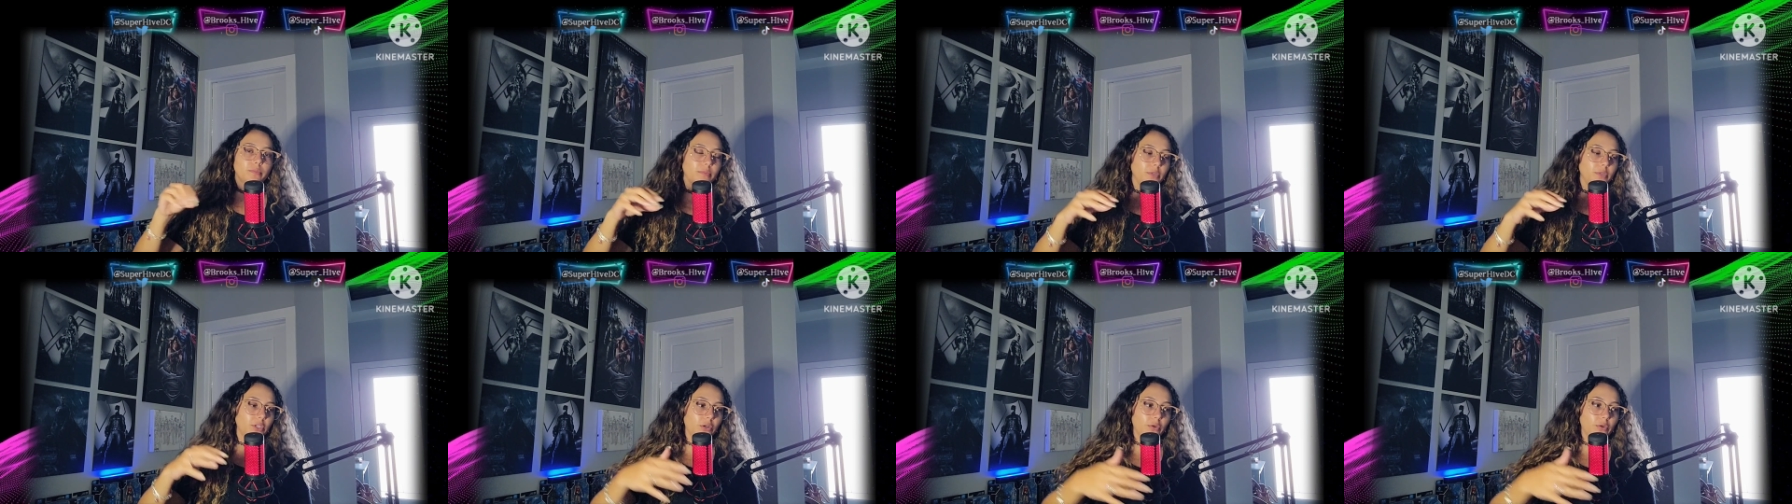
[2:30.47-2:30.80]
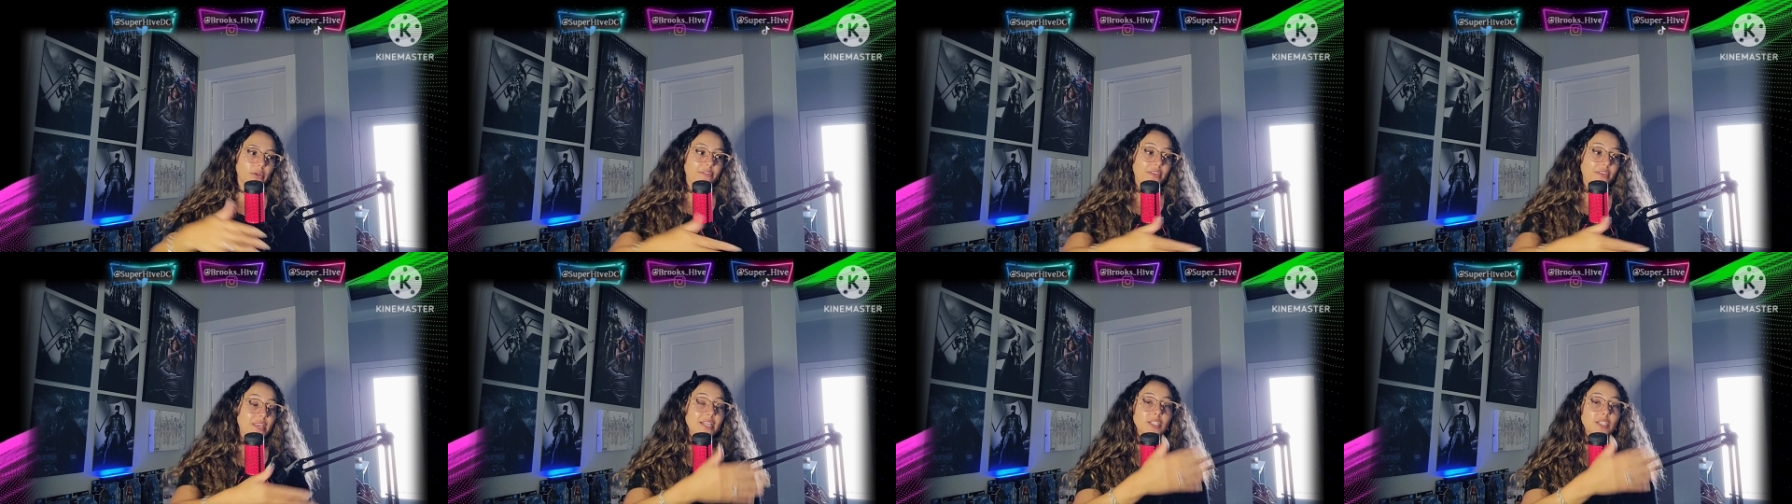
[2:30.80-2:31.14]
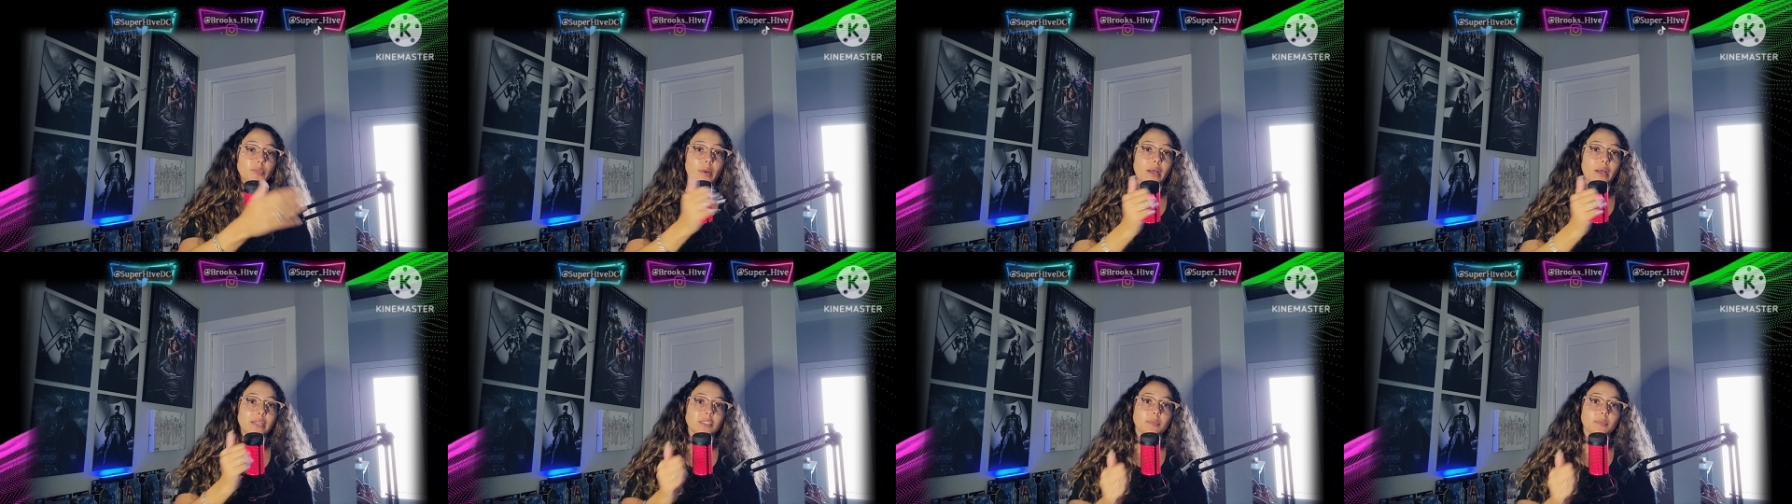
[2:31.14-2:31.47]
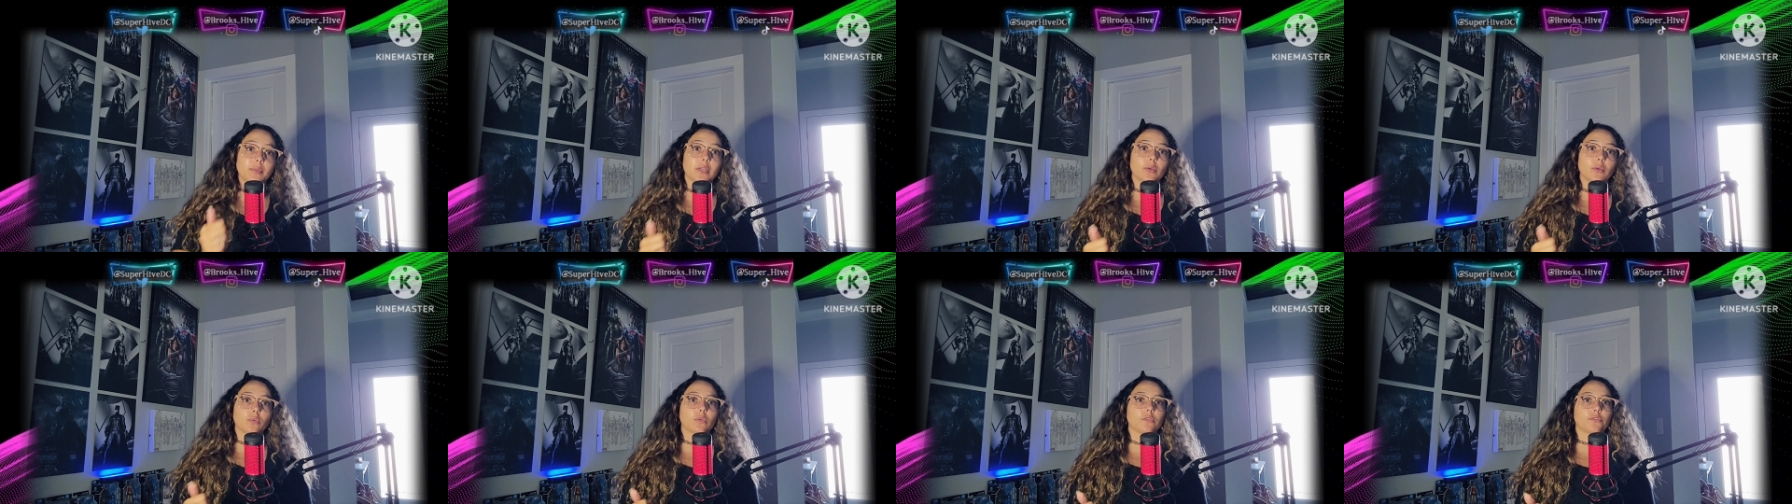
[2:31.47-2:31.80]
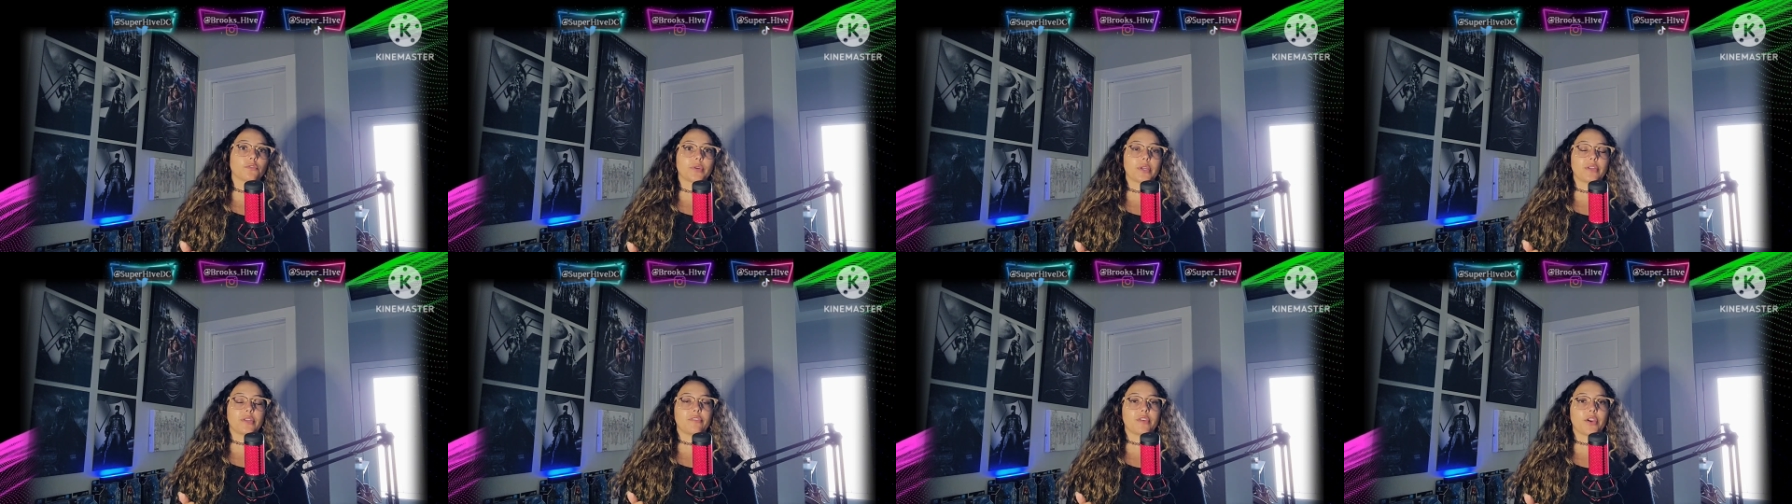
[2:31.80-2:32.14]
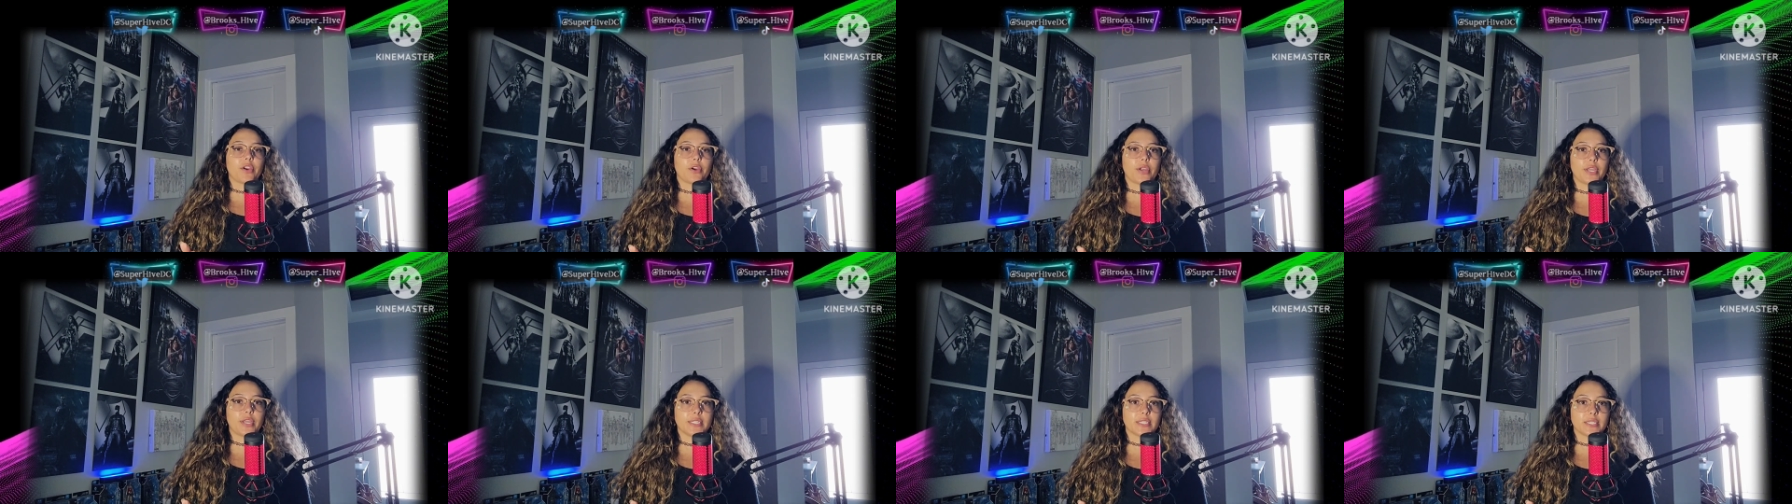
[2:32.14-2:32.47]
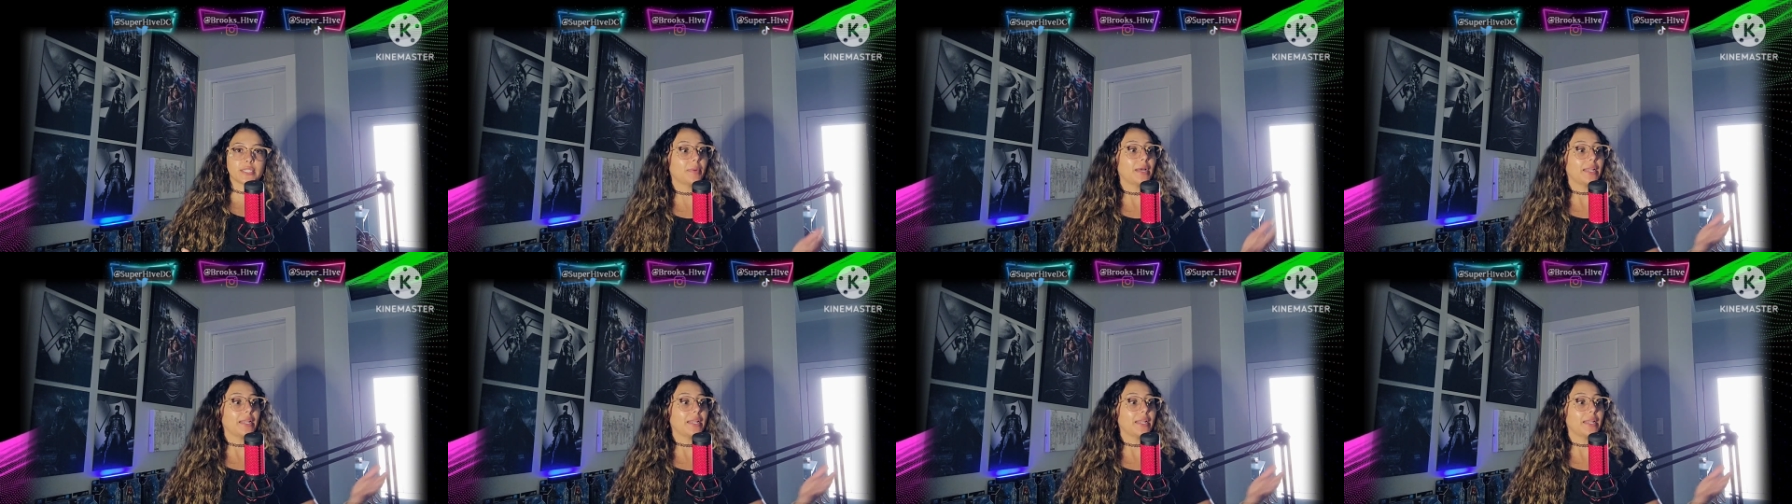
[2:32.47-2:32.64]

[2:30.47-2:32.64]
you know, if he is possibly a Wolverine variant.